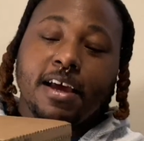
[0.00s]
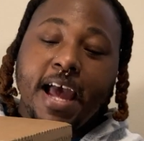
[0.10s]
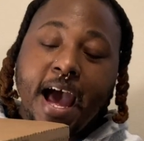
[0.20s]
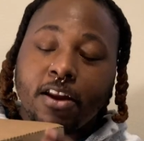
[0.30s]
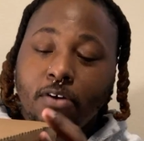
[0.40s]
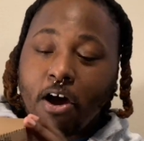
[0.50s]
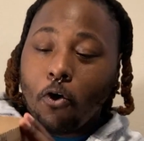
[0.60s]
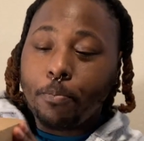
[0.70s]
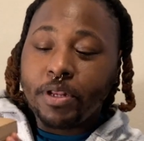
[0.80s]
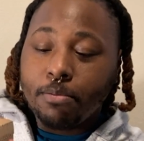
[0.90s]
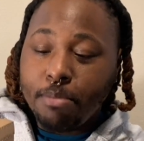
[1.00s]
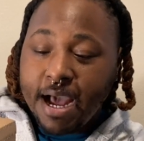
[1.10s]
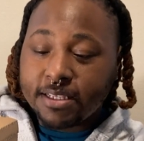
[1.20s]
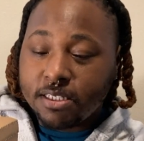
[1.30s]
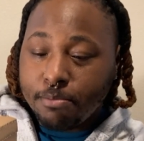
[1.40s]
How do I open the
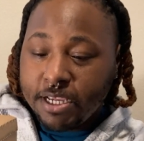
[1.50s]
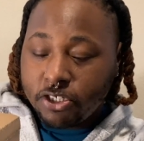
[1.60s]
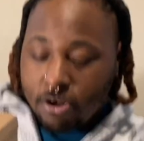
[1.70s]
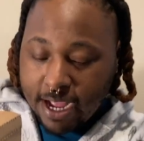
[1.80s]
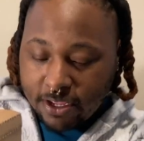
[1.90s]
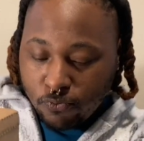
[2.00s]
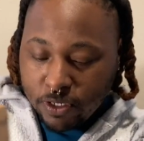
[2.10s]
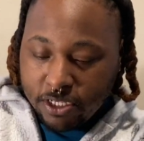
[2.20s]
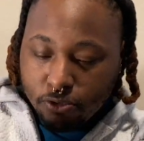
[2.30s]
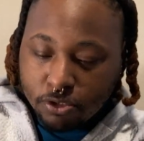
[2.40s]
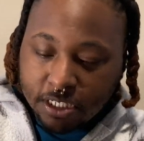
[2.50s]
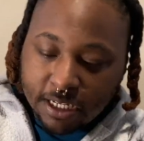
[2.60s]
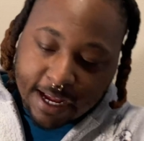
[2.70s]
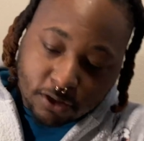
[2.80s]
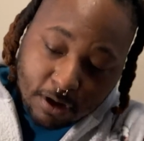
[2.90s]
box to make sure I can reuse it?
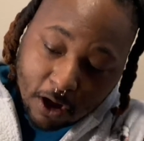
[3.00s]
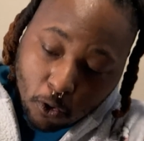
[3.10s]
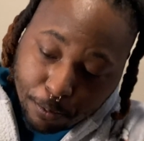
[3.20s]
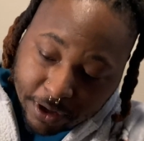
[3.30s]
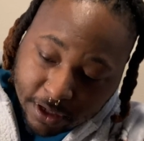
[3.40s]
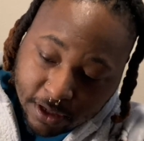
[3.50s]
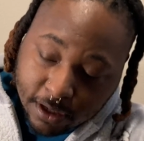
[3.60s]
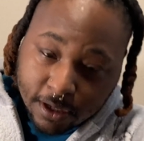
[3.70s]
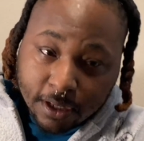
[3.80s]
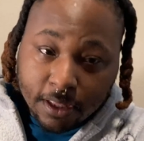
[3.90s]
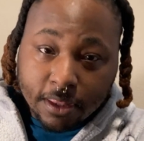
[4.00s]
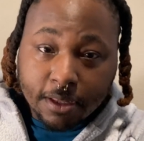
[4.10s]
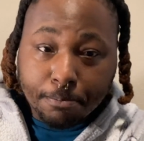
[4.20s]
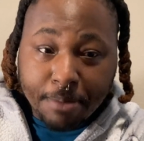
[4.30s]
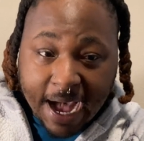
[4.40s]
do I open the
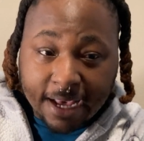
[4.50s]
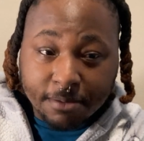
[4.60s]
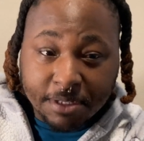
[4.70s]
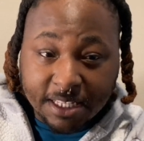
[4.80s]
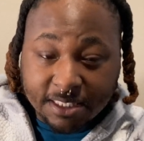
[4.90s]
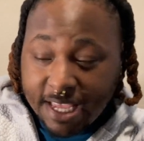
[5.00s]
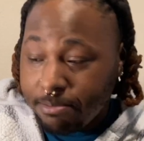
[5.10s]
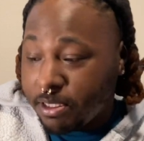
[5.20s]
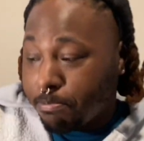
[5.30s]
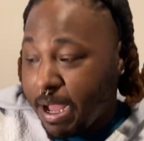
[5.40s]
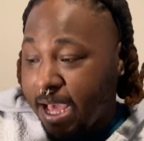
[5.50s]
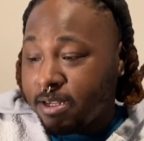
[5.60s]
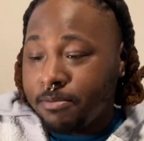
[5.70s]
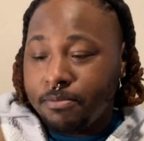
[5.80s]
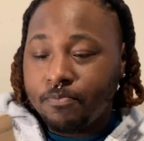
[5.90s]
bottom and then tape the
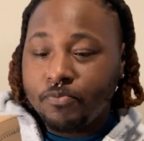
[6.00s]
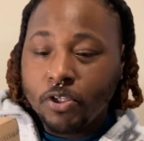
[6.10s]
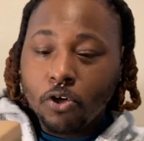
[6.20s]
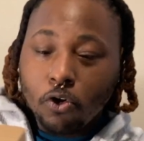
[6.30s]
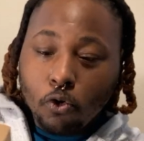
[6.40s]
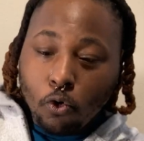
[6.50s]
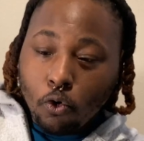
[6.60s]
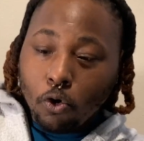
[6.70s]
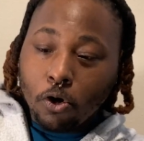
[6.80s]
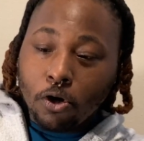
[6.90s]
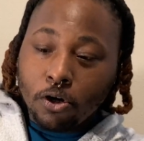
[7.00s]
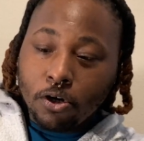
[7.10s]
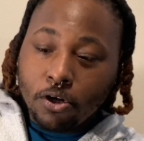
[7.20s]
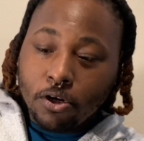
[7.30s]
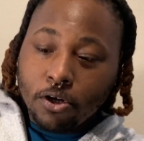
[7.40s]
bottom?
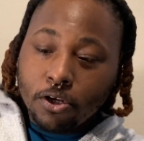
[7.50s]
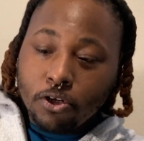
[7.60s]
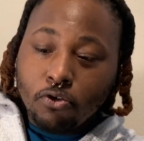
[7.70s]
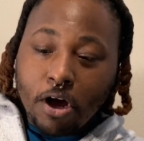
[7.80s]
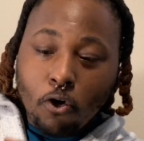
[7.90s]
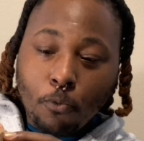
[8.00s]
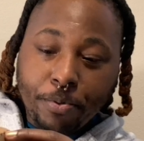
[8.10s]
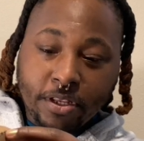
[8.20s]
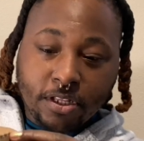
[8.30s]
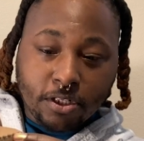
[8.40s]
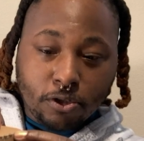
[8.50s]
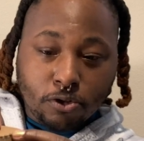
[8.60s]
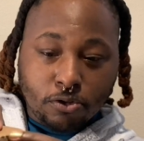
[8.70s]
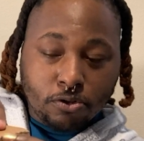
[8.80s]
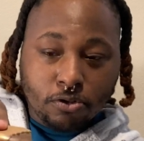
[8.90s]
Or do I open the
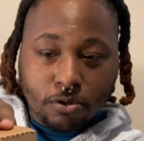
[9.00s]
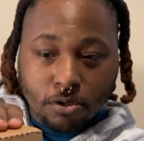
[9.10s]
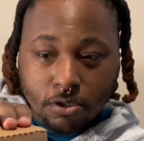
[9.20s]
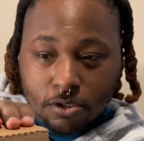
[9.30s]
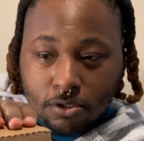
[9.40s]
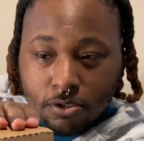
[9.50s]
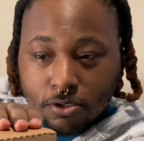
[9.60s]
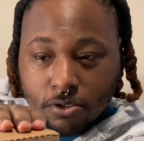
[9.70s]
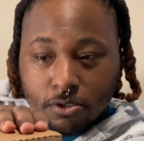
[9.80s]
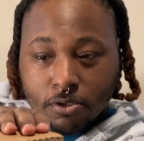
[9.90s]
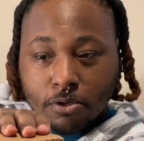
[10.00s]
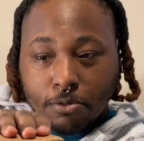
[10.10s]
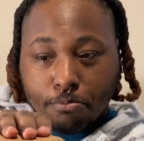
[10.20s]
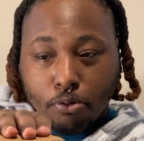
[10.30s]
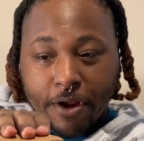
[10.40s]
little
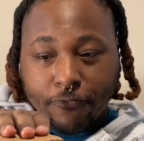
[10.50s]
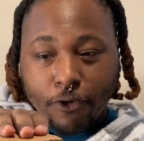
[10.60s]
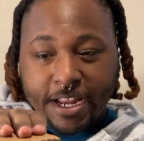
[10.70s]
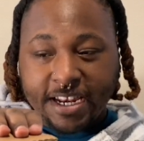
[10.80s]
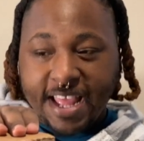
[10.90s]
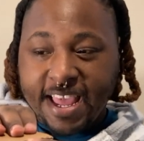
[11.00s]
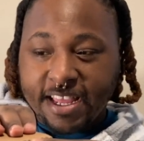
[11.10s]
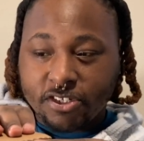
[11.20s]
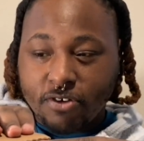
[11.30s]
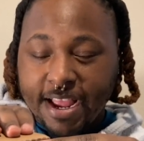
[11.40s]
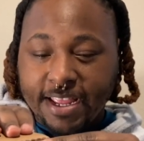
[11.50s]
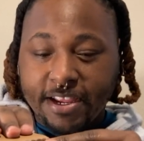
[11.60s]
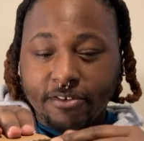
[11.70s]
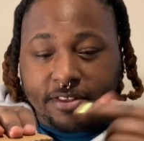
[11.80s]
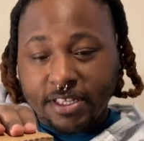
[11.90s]
perforated edge right
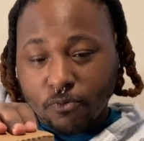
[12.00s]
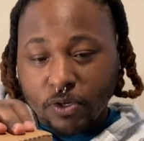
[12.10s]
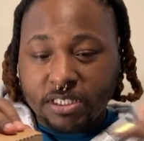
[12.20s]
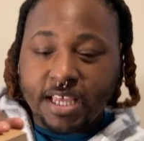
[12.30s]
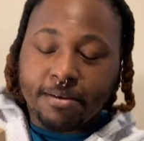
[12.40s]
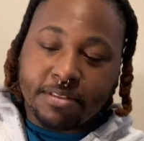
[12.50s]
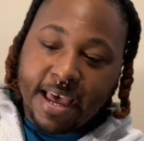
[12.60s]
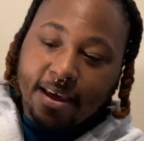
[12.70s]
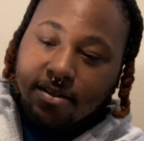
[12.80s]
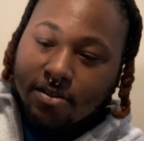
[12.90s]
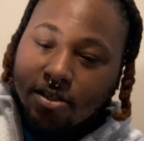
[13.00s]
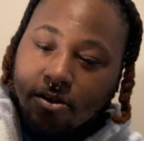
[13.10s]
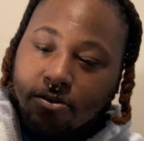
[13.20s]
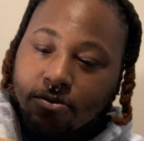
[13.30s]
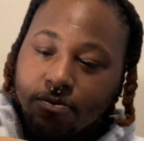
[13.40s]
here and then retape that?
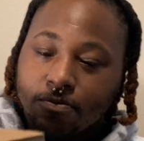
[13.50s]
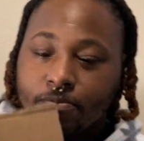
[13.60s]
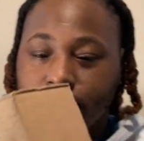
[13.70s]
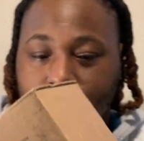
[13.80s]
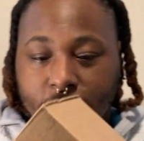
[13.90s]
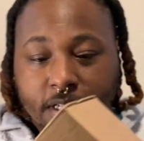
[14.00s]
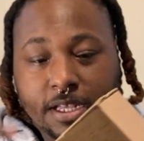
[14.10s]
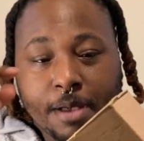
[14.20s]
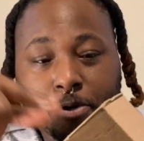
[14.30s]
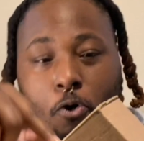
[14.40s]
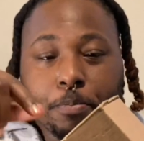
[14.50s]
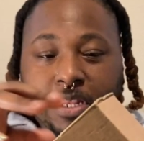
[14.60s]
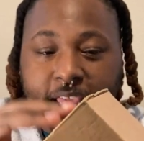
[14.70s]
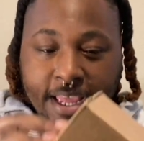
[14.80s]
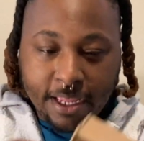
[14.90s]
So, I'm going to open
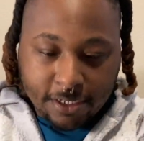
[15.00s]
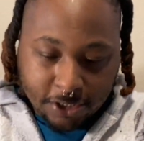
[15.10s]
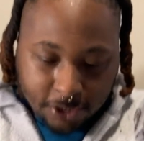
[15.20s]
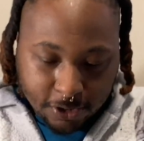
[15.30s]
the edge.